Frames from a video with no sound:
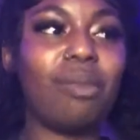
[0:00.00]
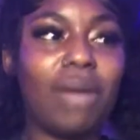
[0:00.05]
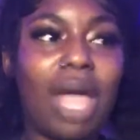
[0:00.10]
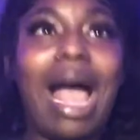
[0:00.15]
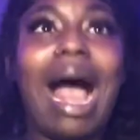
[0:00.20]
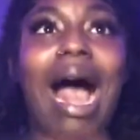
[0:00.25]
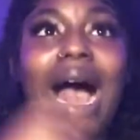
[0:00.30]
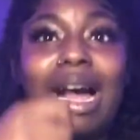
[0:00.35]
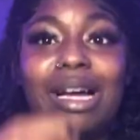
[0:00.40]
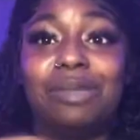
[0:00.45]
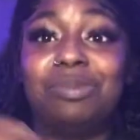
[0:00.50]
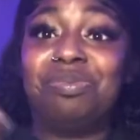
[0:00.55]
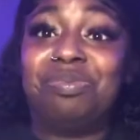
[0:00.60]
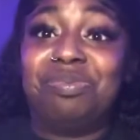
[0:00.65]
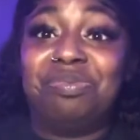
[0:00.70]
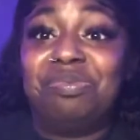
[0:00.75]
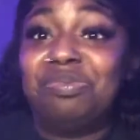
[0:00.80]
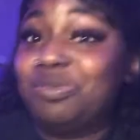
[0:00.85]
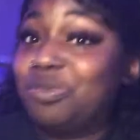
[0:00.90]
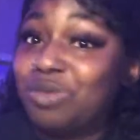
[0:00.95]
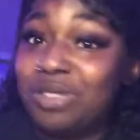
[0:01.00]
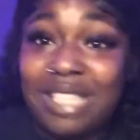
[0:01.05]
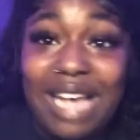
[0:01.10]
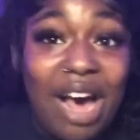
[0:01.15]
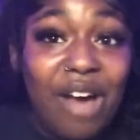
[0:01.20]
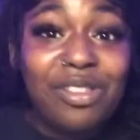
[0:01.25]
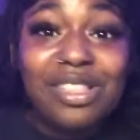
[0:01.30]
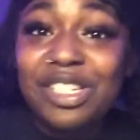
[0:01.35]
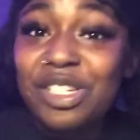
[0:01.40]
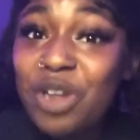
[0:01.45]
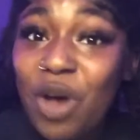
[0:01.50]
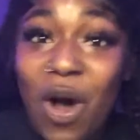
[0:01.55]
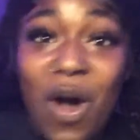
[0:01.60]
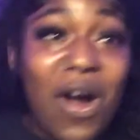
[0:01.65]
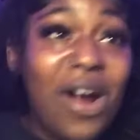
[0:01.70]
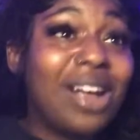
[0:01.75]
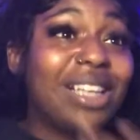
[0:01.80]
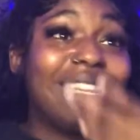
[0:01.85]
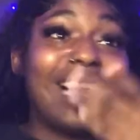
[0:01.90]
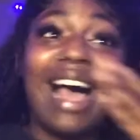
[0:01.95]
I was out the door.
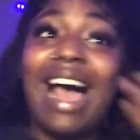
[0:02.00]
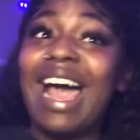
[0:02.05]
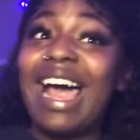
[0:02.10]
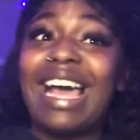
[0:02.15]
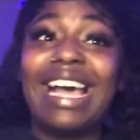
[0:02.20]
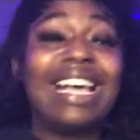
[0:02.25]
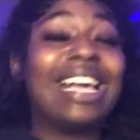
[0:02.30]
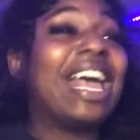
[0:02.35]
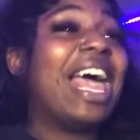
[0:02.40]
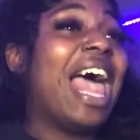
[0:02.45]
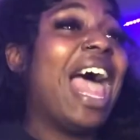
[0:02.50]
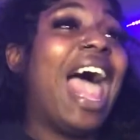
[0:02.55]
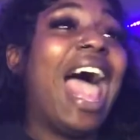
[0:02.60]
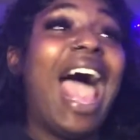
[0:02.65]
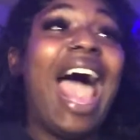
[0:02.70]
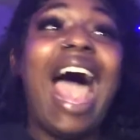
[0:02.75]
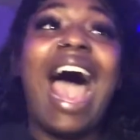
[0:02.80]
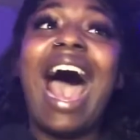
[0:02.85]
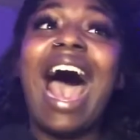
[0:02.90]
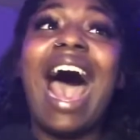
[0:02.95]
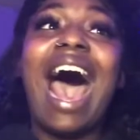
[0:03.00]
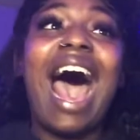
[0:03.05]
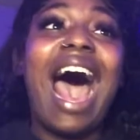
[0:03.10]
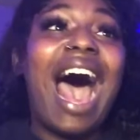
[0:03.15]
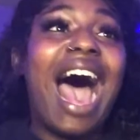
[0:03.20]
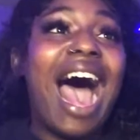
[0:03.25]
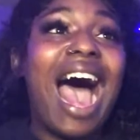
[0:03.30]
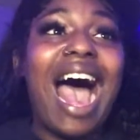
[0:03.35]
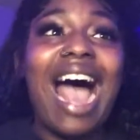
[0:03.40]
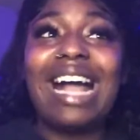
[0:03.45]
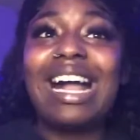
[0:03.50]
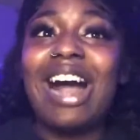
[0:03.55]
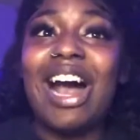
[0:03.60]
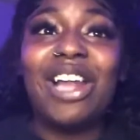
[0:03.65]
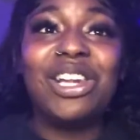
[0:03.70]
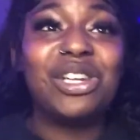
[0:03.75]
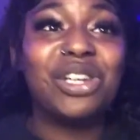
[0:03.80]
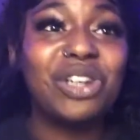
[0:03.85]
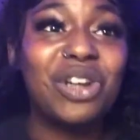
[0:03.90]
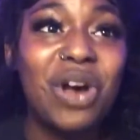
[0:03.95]
Like, I got
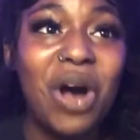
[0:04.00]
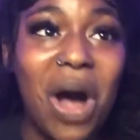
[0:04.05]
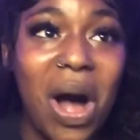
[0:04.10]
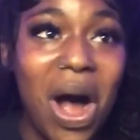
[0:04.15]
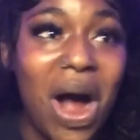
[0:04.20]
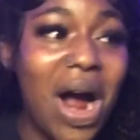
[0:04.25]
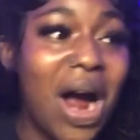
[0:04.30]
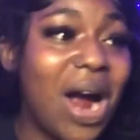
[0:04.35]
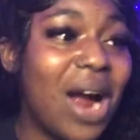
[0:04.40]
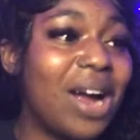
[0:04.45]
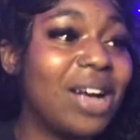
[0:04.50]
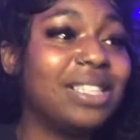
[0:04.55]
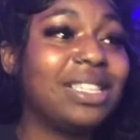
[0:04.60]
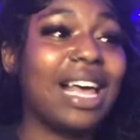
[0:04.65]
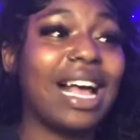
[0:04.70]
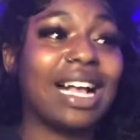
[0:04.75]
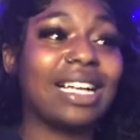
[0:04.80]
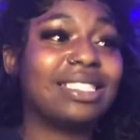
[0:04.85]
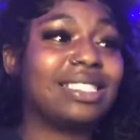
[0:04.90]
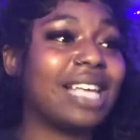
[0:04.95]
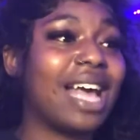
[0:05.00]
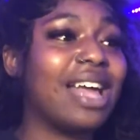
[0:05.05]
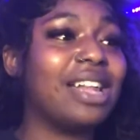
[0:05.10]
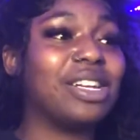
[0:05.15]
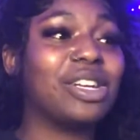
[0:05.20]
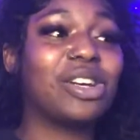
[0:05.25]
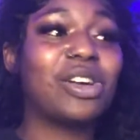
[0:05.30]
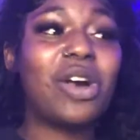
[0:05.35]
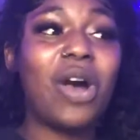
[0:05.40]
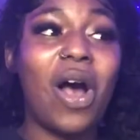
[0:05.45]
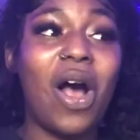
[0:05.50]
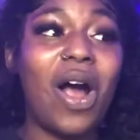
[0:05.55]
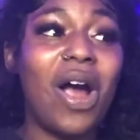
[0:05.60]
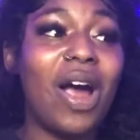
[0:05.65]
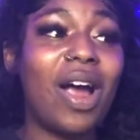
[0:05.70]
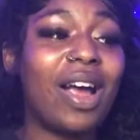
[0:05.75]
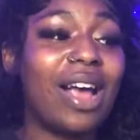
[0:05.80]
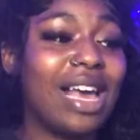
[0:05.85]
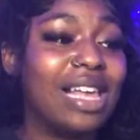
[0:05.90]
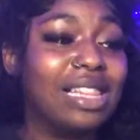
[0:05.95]
in the car. Like, I sat in the
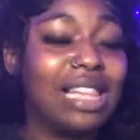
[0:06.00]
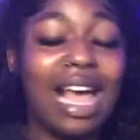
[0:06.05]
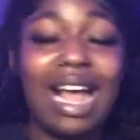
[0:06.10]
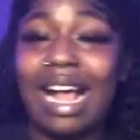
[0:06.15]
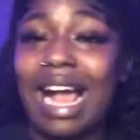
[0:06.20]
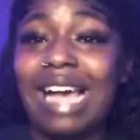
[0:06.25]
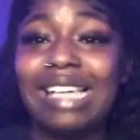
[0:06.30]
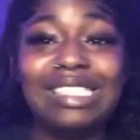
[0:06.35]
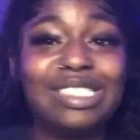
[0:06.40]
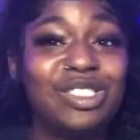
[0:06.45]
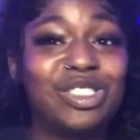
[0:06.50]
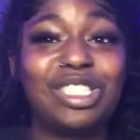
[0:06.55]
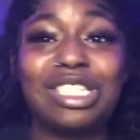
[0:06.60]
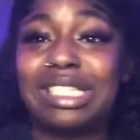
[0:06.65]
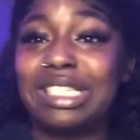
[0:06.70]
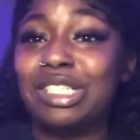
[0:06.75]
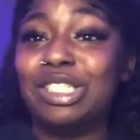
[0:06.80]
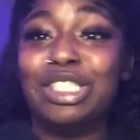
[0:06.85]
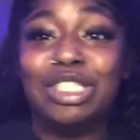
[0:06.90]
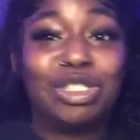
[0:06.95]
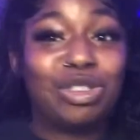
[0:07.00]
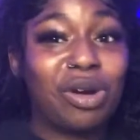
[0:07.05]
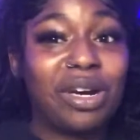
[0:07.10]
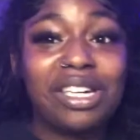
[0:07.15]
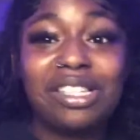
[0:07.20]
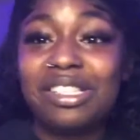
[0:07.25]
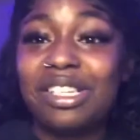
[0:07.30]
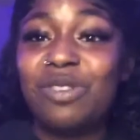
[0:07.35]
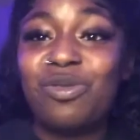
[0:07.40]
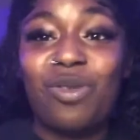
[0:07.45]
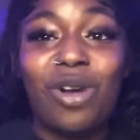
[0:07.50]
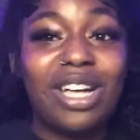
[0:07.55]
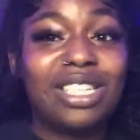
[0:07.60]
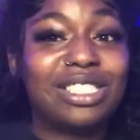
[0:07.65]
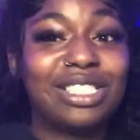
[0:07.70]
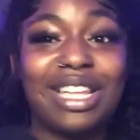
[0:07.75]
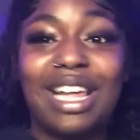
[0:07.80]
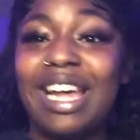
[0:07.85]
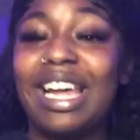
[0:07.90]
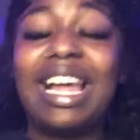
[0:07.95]
car, and, like, it was just an adrenaline rush.
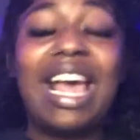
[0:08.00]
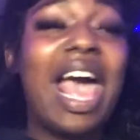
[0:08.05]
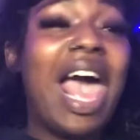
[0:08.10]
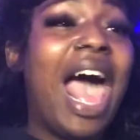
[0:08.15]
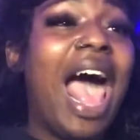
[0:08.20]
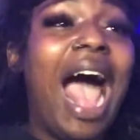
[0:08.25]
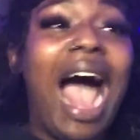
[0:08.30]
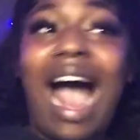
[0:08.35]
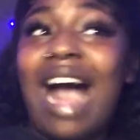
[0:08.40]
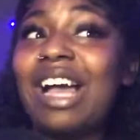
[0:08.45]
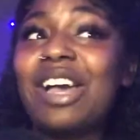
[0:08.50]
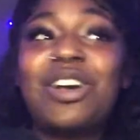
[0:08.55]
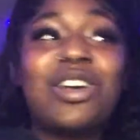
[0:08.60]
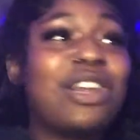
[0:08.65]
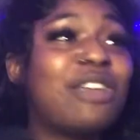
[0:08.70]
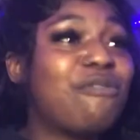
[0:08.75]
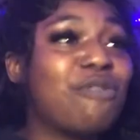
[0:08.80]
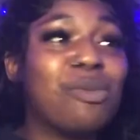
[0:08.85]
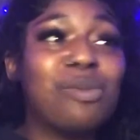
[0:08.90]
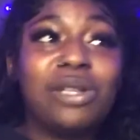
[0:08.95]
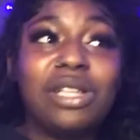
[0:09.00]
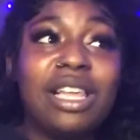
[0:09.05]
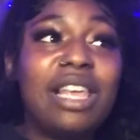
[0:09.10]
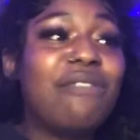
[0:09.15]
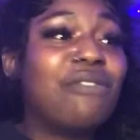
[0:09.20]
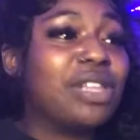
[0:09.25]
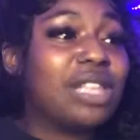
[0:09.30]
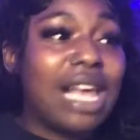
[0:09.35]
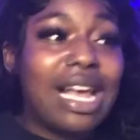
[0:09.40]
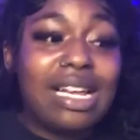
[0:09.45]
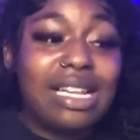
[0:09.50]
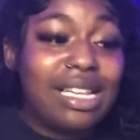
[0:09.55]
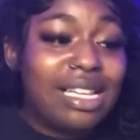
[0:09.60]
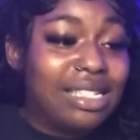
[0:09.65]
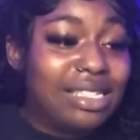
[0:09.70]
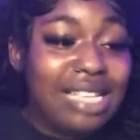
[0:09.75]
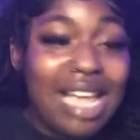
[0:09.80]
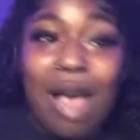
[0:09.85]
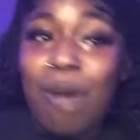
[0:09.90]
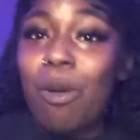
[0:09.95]
Like, I couldn't even believe it.
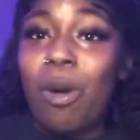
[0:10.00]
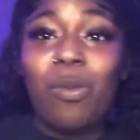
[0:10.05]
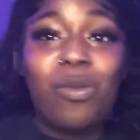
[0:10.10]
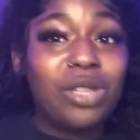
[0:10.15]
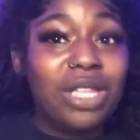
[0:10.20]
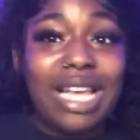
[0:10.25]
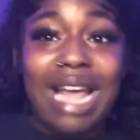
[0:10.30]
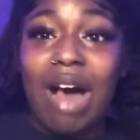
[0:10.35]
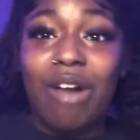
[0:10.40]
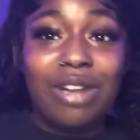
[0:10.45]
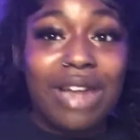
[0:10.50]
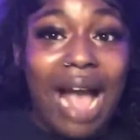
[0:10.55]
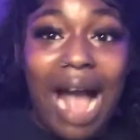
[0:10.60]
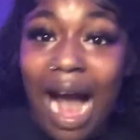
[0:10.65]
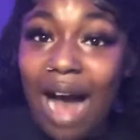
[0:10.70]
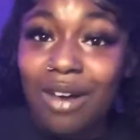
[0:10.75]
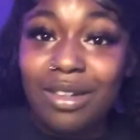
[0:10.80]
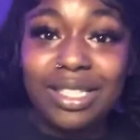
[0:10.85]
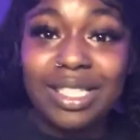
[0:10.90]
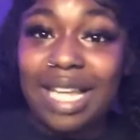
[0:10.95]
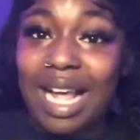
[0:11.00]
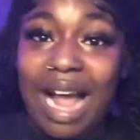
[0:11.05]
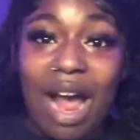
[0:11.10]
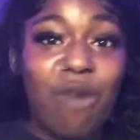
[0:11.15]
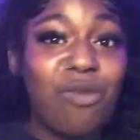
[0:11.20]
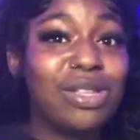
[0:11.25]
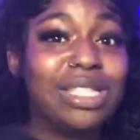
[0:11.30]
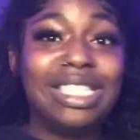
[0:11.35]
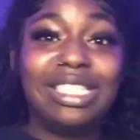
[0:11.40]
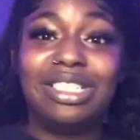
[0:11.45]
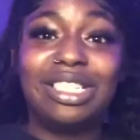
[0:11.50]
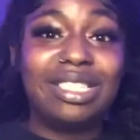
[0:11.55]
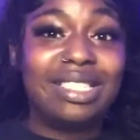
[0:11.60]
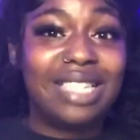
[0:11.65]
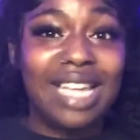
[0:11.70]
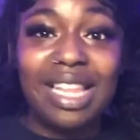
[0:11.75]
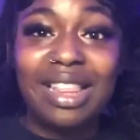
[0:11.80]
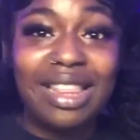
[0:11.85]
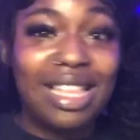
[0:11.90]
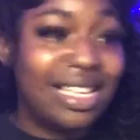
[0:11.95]
Like, damn, I'm really out the house. Like, I really just
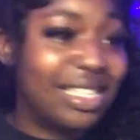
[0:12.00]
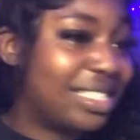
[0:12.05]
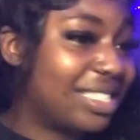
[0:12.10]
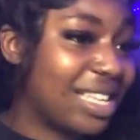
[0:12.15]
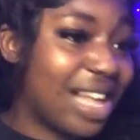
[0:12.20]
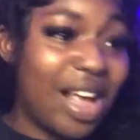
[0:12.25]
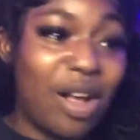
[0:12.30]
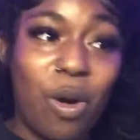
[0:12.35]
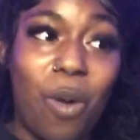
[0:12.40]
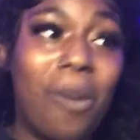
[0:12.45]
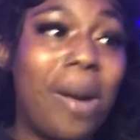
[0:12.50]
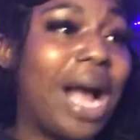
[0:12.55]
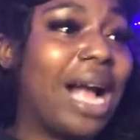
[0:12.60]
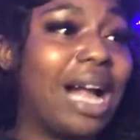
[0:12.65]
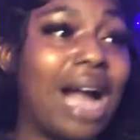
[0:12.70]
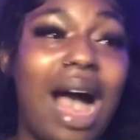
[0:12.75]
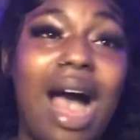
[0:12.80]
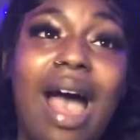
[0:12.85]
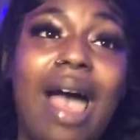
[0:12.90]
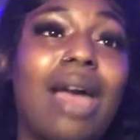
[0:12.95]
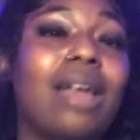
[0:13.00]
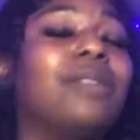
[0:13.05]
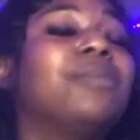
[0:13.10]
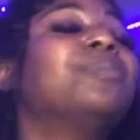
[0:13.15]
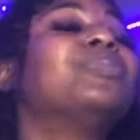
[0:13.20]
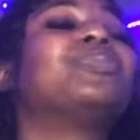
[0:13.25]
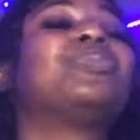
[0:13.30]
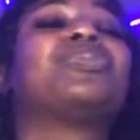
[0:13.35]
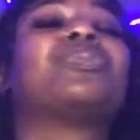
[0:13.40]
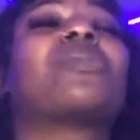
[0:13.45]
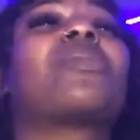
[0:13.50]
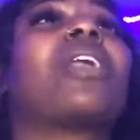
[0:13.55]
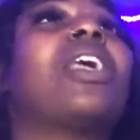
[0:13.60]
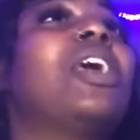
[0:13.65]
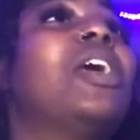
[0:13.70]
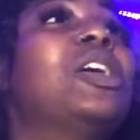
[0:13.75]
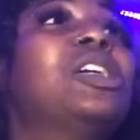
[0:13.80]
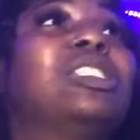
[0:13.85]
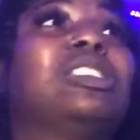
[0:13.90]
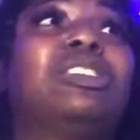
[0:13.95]
did this. Like, oh my God.
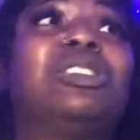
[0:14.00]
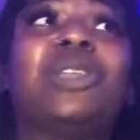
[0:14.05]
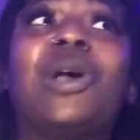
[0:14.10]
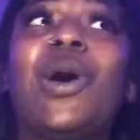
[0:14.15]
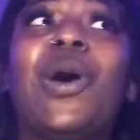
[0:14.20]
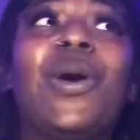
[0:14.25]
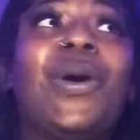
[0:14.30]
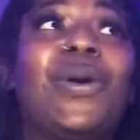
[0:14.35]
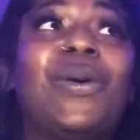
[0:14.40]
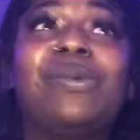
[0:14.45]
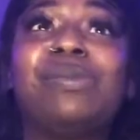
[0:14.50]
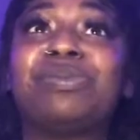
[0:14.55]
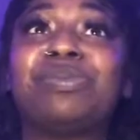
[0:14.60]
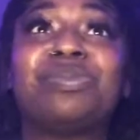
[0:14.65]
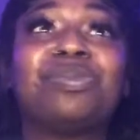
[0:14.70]
So